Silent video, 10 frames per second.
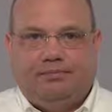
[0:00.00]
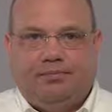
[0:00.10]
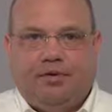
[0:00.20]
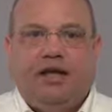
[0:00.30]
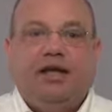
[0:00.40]

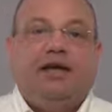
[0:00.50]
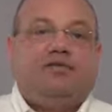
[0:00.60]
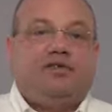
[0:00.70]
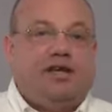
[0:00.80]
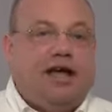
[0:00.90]
If
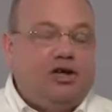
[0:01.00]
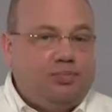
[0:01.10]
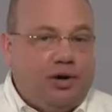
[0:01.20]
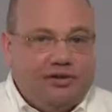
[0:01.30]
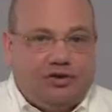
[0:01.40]
the sales
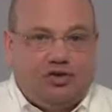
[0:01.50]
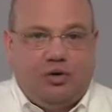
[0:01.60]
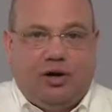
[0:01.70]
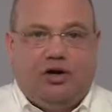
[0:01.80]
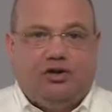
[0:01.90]
price is
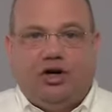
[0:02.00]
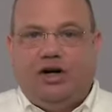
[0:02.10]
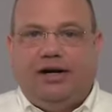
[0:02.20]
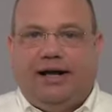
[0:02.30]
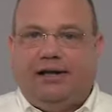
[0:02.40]

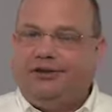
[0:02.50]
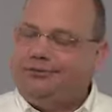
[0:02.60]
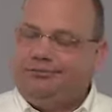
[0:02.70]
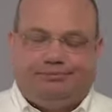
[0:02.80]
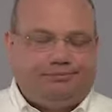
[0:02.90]
$230,
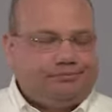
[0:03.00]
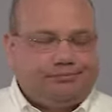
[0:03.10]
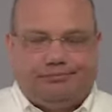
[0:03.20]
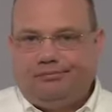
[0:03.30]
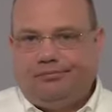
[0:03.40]

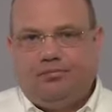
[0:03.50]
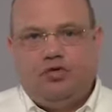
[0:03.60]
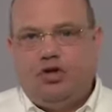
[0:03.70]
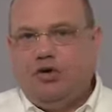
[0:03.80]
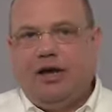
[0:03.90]

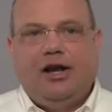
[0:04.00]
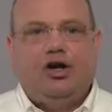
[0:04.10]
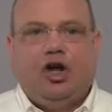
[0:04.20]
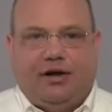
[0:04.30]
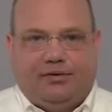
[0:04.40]
no gain or
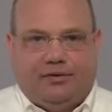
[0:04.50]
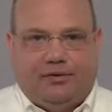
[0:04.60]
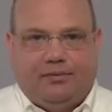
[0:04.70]
loss.